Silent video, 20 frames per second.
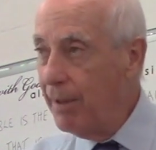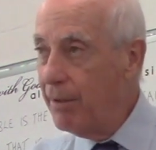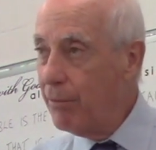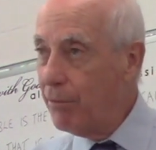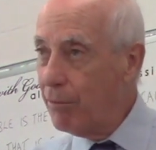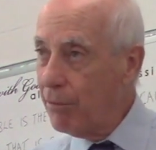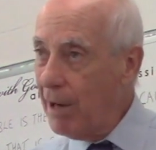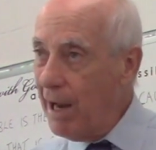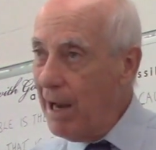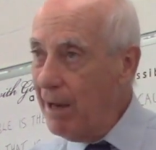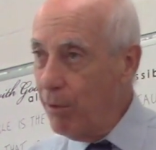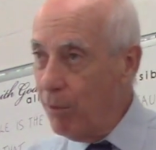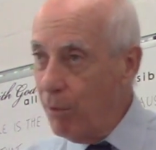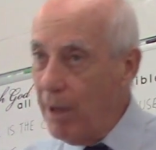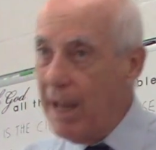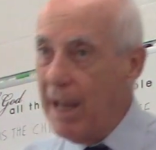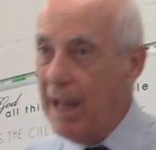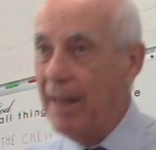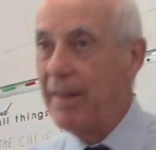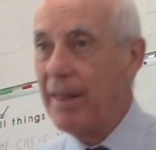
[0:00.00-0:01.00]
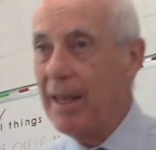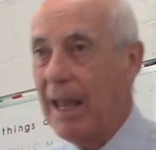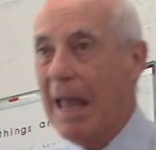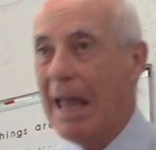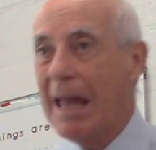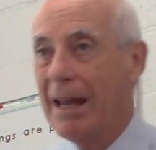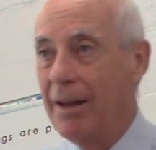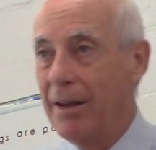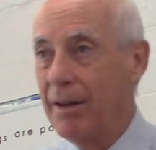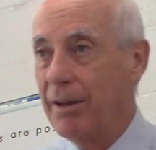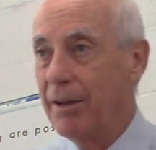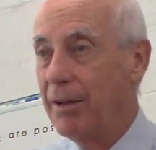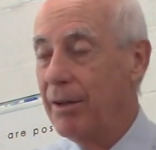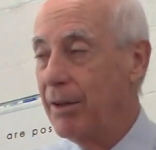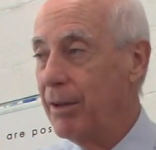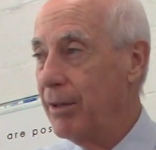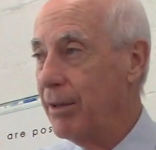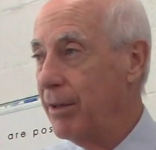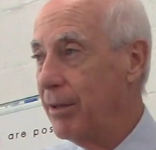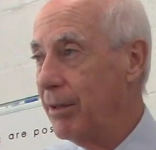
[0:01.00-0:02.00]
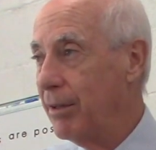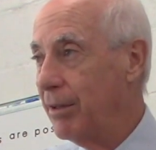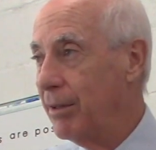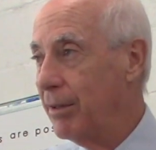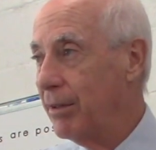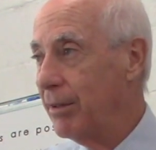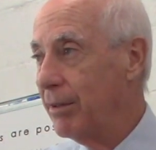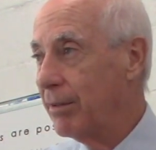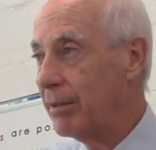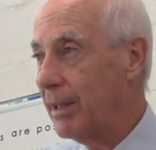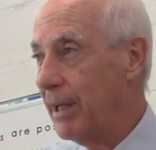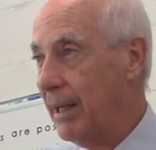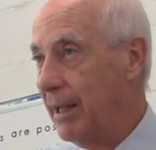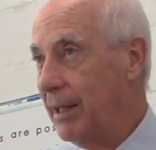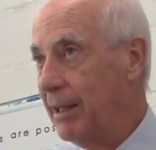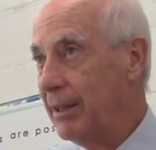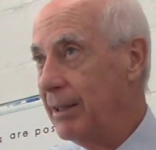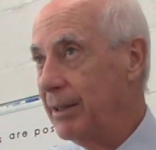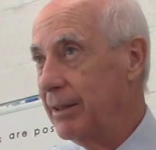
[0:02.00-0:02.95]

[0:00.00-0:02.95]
ran away at the end. Okay.